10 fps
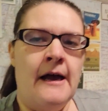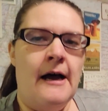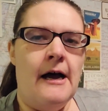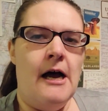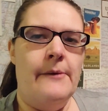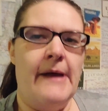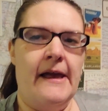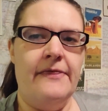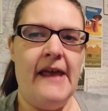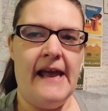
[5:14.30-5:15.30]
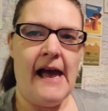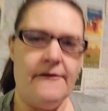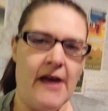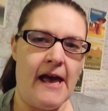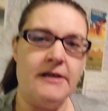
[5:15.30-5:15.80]
and they
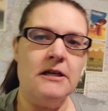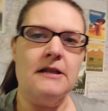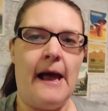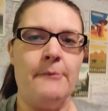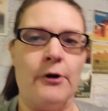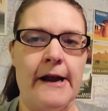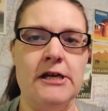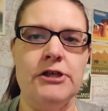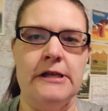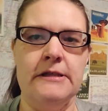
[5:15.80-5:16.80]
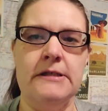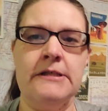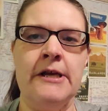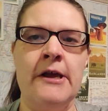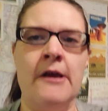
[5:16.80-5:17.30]
have had
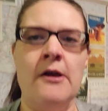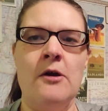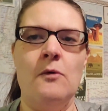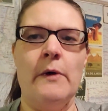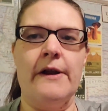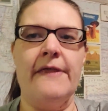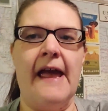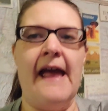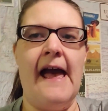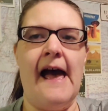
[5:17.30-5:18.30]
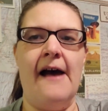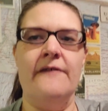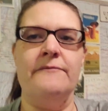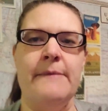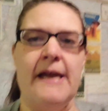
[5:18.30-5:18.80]
collaborations where they
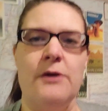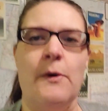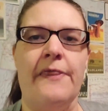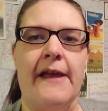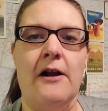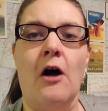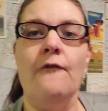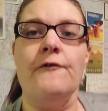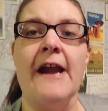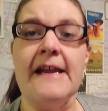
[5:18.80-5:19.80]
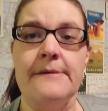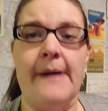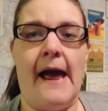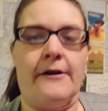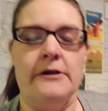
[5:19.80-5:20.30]
have made what they call
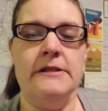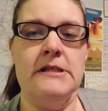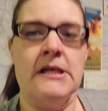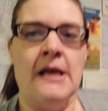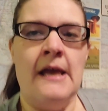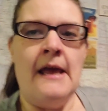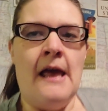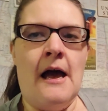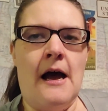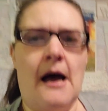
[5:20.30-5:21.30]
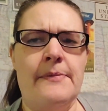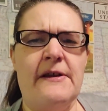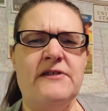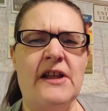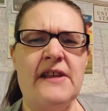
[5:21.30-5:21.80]
Frankenpatterns.
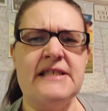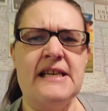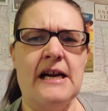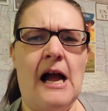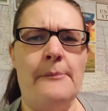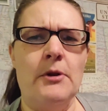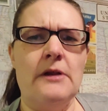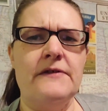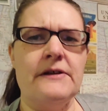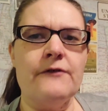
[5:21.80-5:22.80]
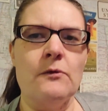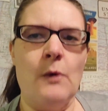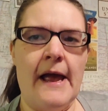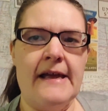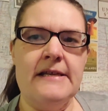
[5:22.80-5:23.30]
They've done this in a couple of different
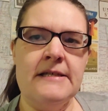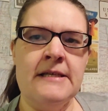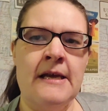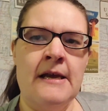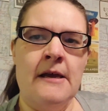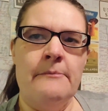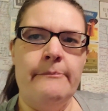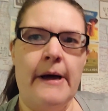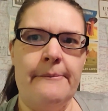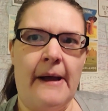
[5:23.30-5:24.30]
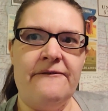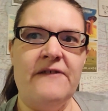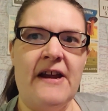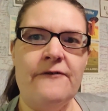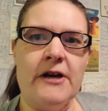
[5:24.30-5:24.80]
ways, but my
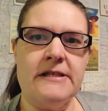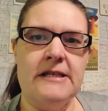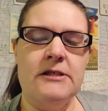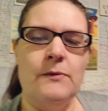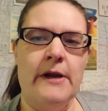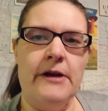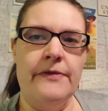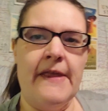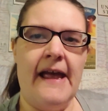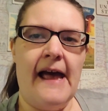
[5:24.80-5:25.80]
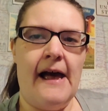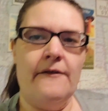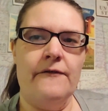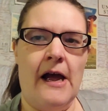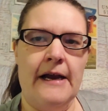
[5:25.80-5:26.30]
favorite is when they
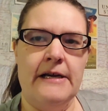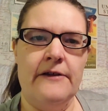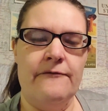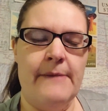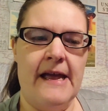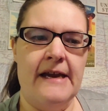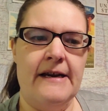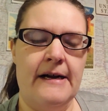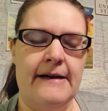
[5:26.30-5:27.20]
have kind of made